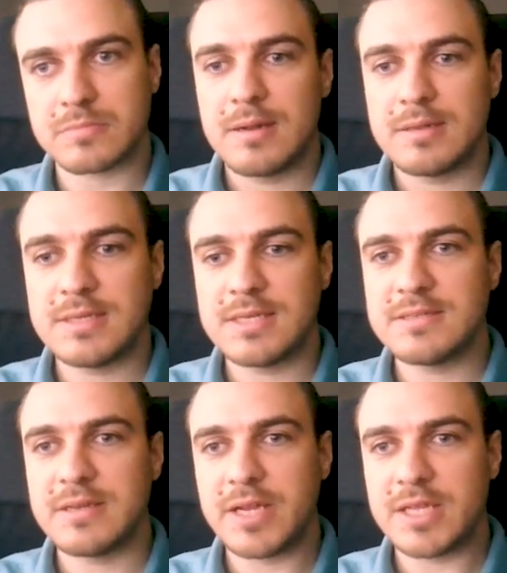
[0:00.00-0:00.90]
this is
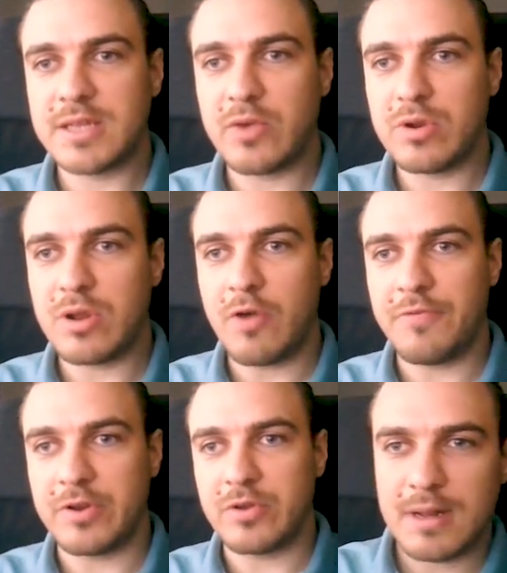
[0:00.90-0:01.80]
the rate they will
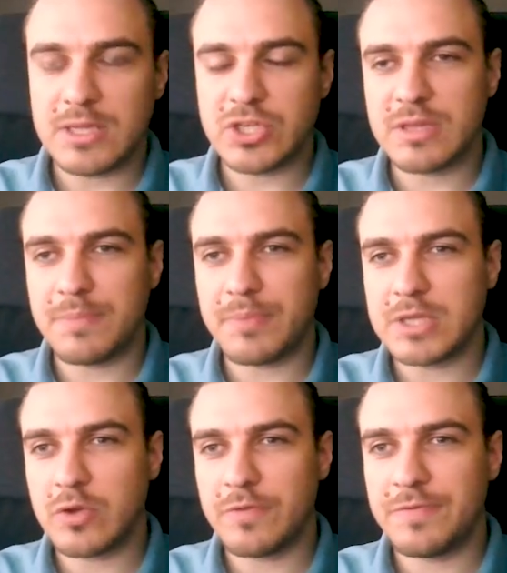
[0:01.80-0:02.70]
offer you. Let's check the
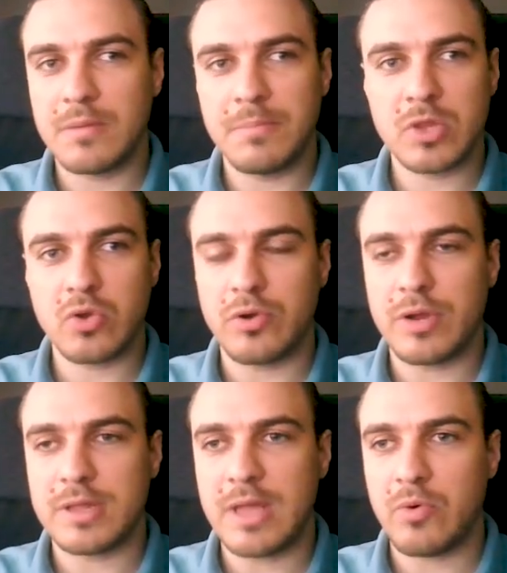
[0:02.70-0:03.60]
price of Bitcoin
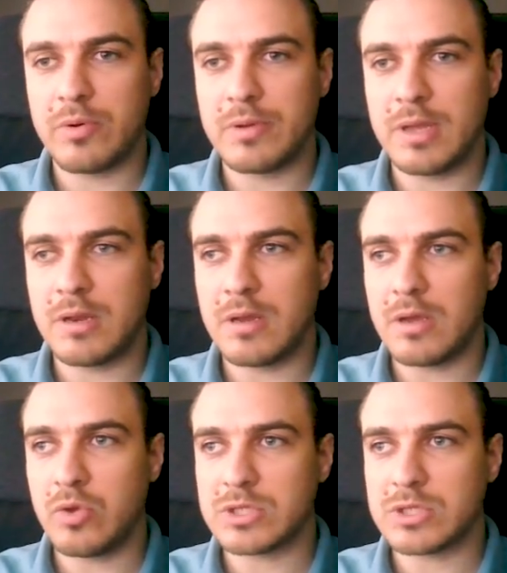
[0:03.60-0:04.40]
right now in US